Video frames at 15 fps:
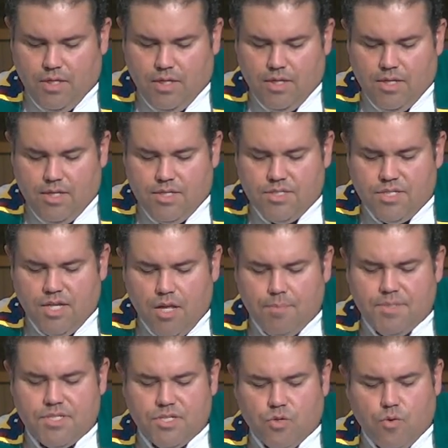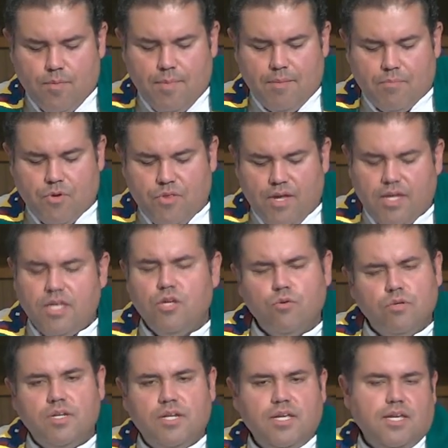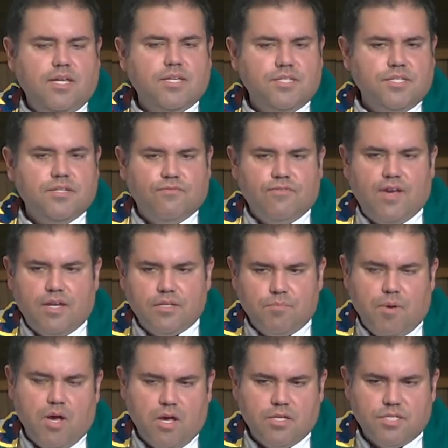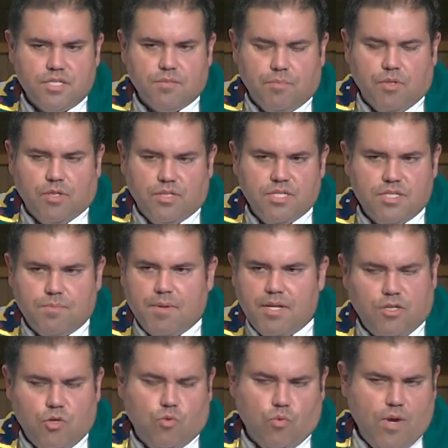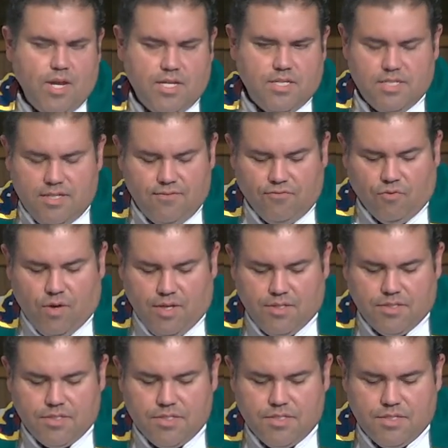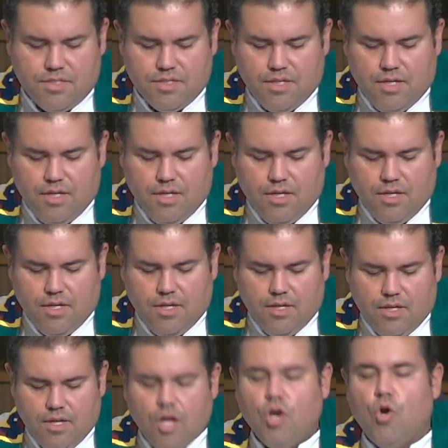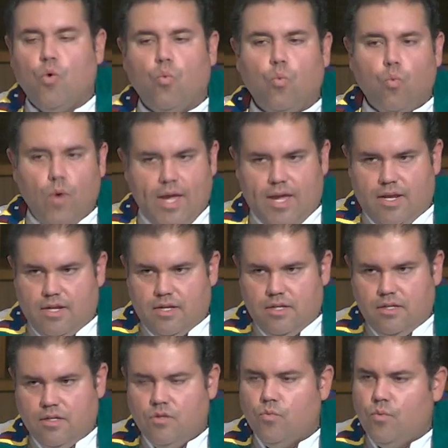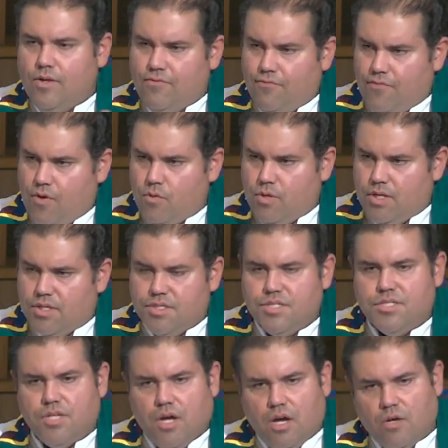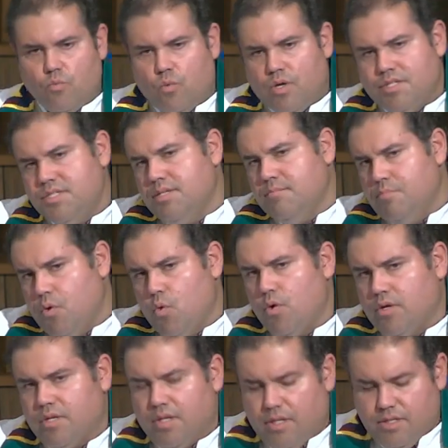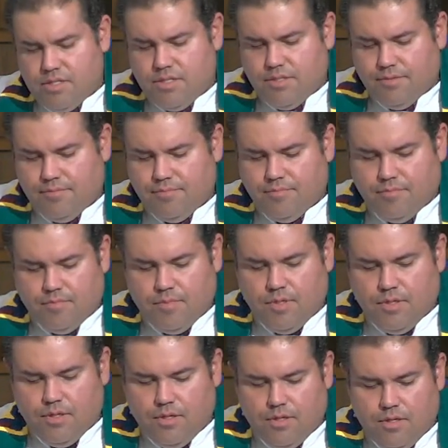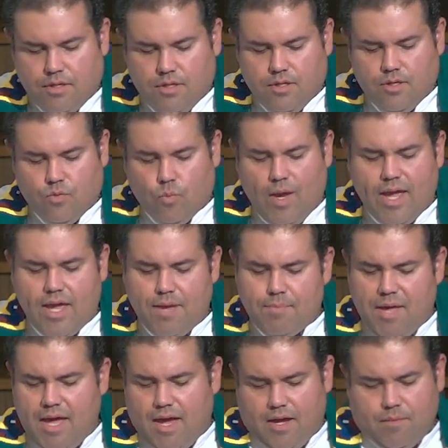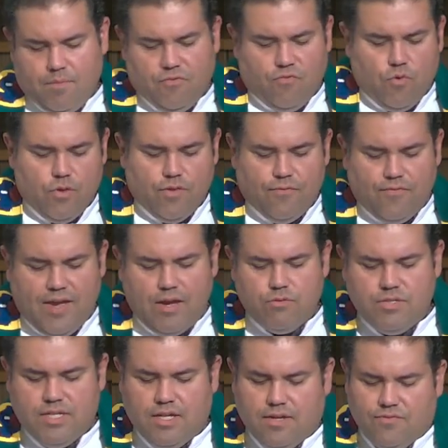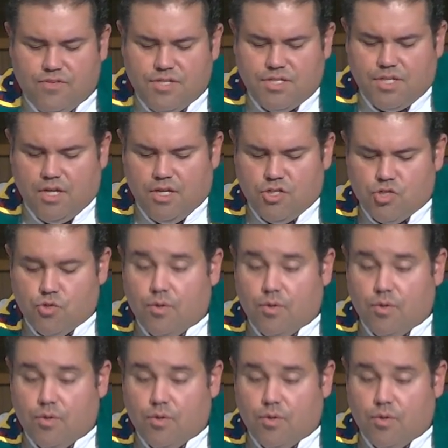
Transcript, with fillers: is to help us to remember that unity is, in fact, possible despite great difference when we focus on what's important. Way back before the founding of this country,